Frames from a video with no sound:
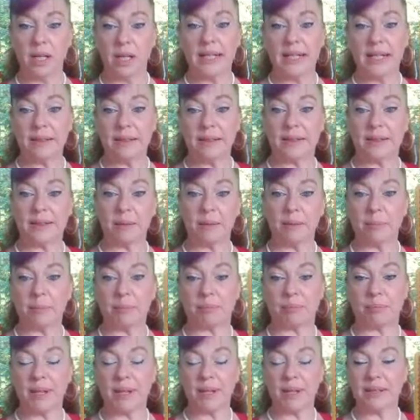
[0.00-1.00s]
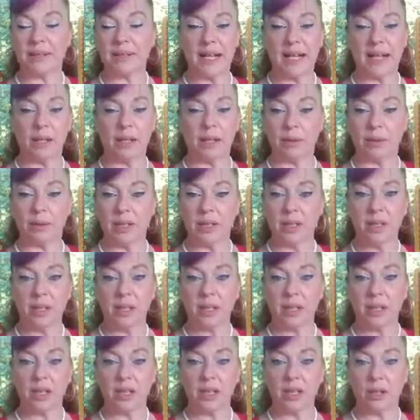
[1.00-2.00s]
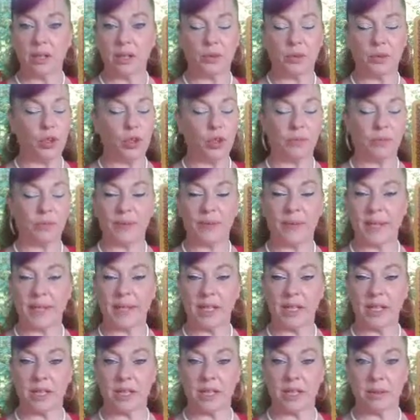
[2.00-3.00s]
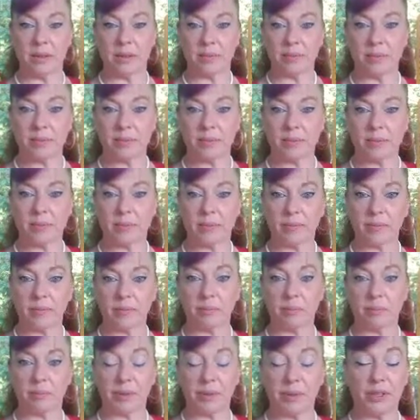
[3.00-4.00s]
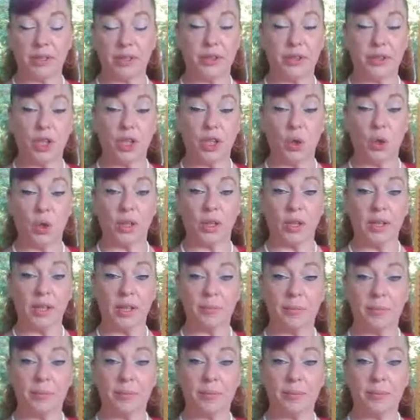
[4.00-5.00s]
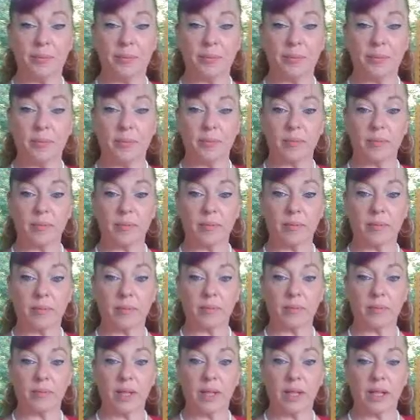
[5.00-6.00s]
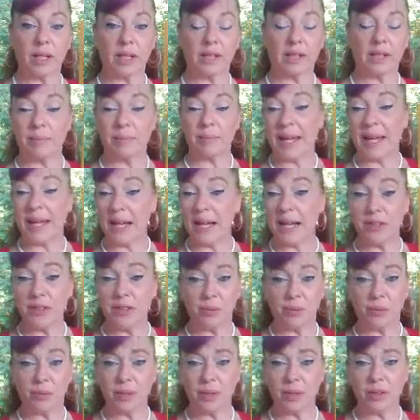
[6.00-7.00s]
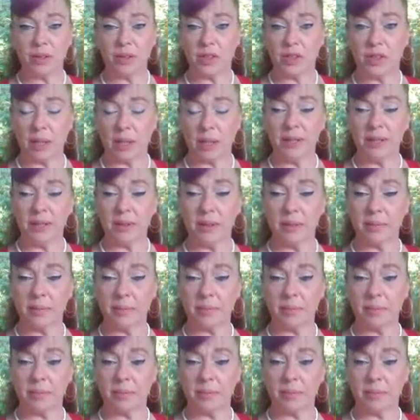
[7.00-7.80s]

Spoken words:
And it's something that breaks down, you know, your foundation. Brings it to your core. Because something had to, Gems.